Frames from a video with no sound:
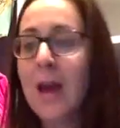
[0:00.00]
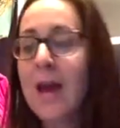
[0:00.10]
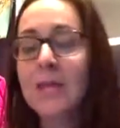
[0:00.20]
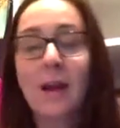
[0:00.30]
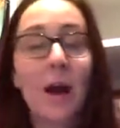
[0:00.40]

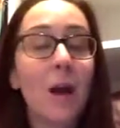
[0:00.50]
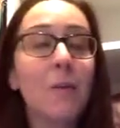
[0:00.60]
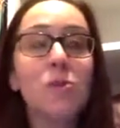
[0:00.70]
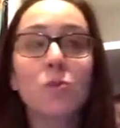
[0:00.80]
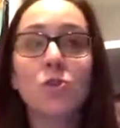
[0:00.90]
The
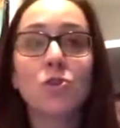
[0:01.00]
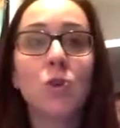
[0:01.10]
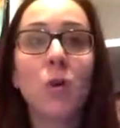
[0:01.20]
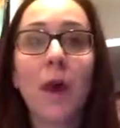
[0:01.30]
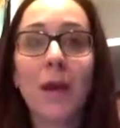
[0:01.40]
comments were
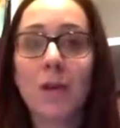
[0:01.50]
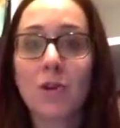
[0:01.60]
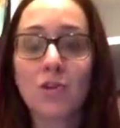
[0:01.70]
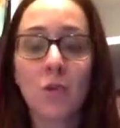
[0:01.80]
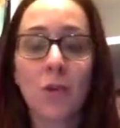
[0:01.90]
so out of
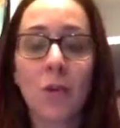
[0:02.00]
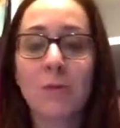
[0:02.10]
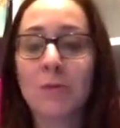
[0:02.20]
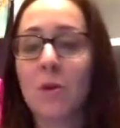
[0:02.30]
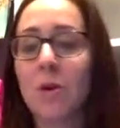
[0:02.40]
control. I was
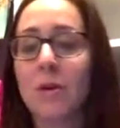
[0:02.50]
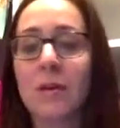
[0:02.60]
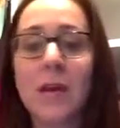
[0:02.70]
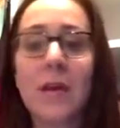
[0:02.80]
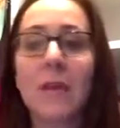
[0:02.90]
called
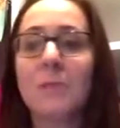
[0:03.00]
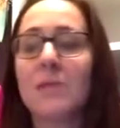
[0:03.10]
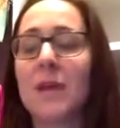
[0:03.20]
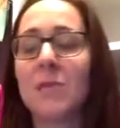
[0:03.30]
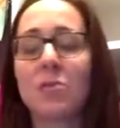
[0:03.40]
names,
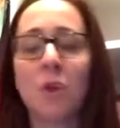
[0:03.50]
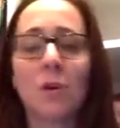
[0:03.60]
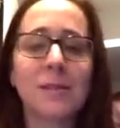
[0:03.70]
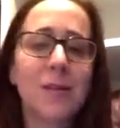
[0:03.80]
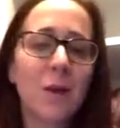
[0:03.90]
I was called
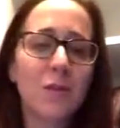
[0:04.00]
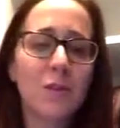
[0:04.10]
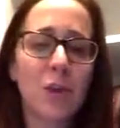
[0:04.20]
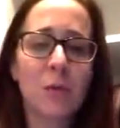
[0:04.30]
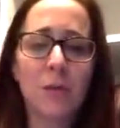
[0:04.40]
selfish,
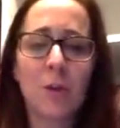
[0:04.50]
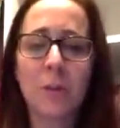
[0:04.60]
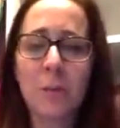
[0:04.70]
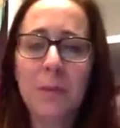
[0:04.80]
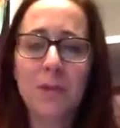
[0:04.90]
I was called a
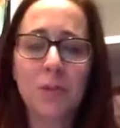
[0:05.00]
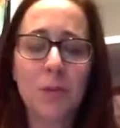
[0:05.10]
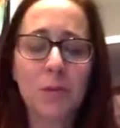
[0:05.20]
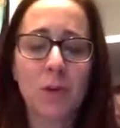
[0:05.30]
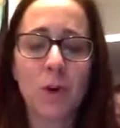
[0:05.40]
bitch, I
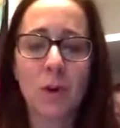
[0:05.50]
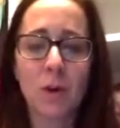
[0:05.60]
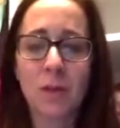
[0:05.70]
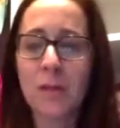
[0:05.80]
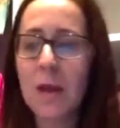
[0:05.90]
was
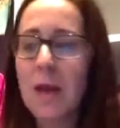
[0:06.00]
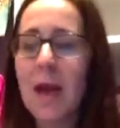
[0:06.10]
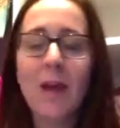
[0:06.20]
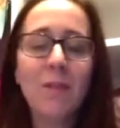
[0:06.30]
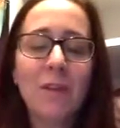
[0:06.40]
called
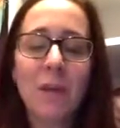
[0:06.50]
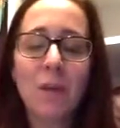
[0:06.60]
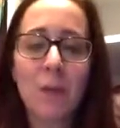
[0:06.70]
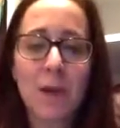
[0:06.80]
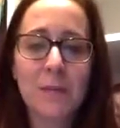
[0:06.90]
everything you
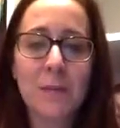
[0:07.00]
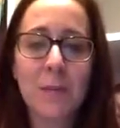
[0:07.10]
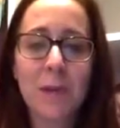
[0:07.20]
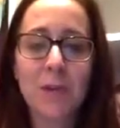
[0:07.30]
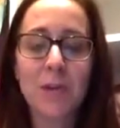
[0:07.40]
could possibly
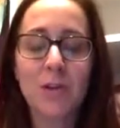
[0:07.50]
imagine.